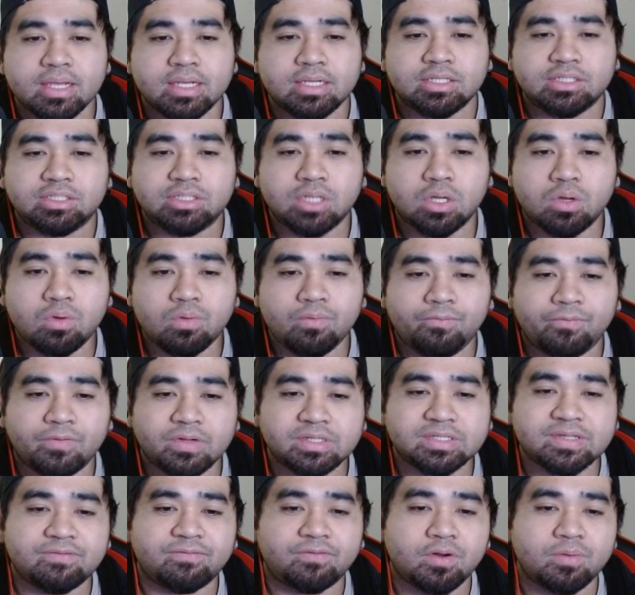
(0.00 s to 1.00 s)
So,
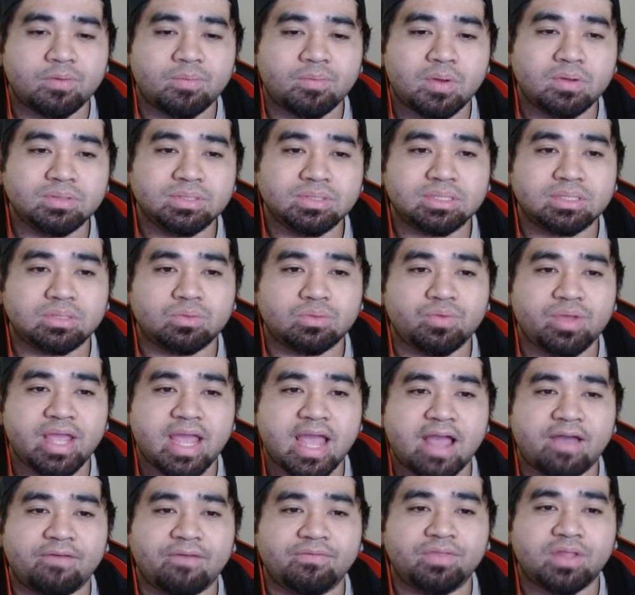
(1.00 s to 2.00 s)
first and foremost, we
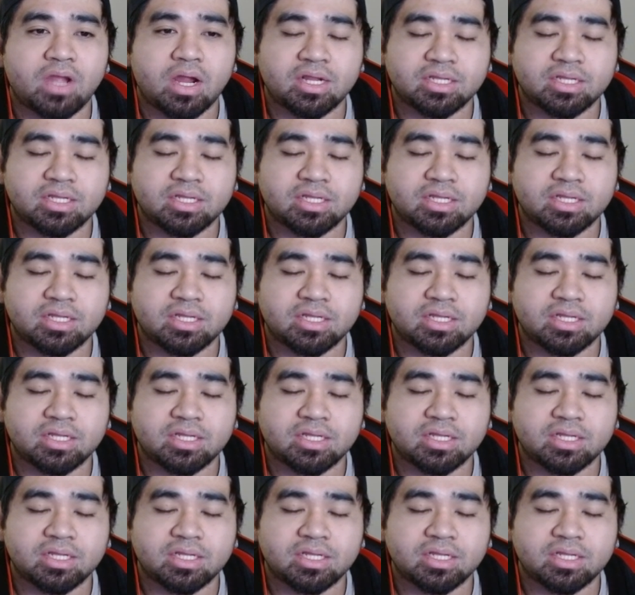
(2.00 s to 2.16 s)
have Dark